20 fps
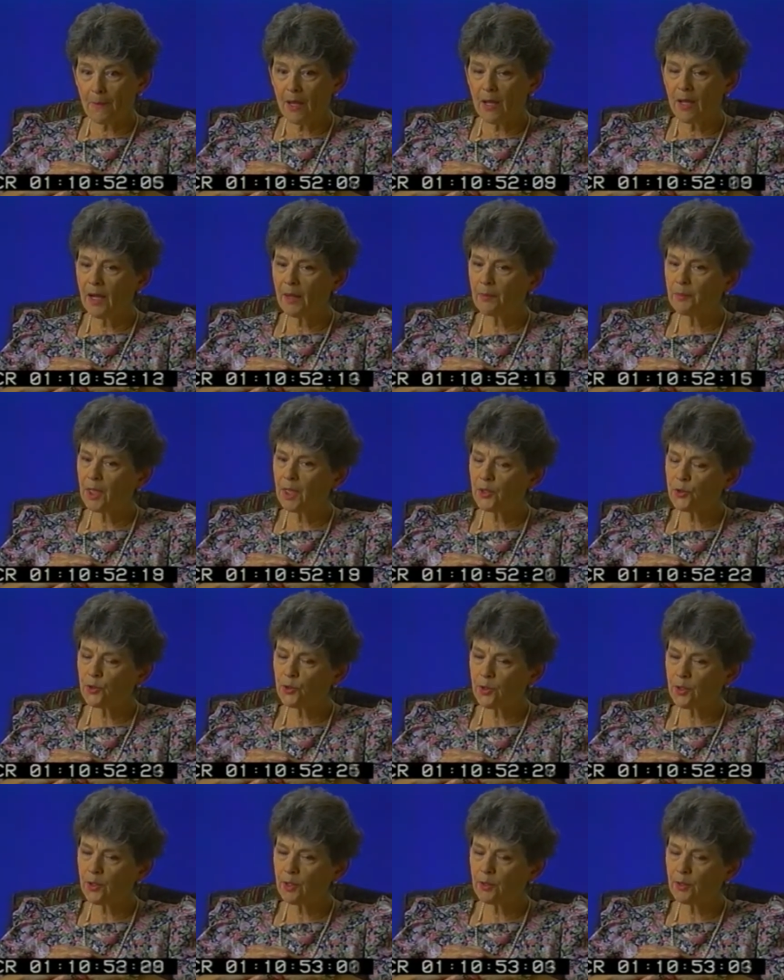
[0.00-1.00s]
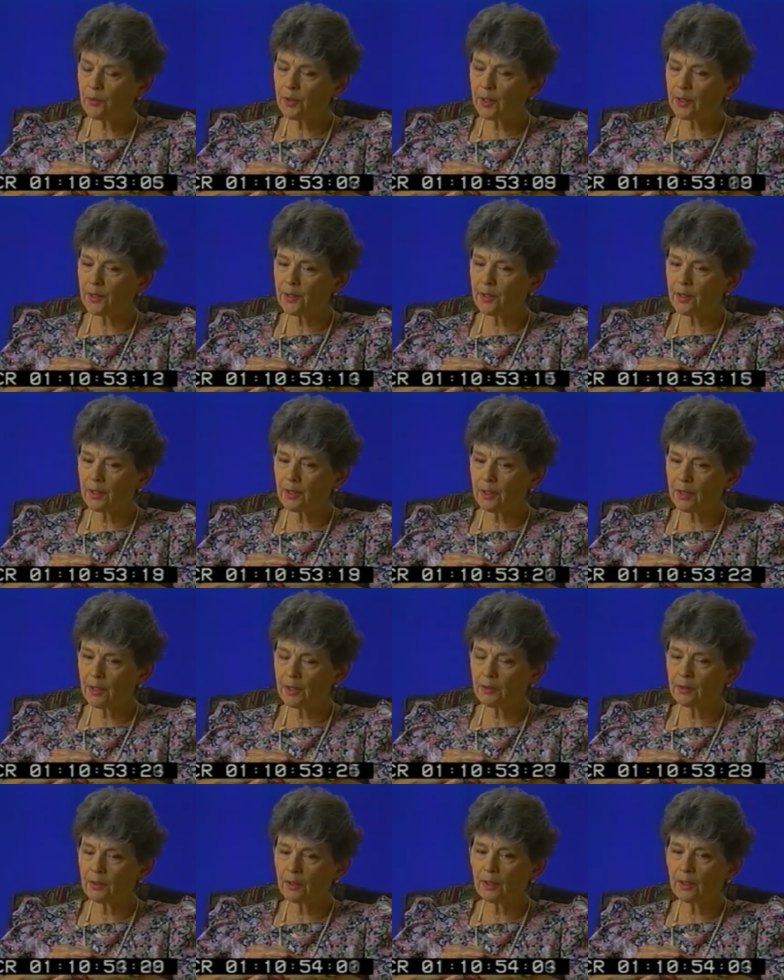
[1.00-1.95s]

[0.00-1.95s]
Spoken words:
I'm not sure that it really did.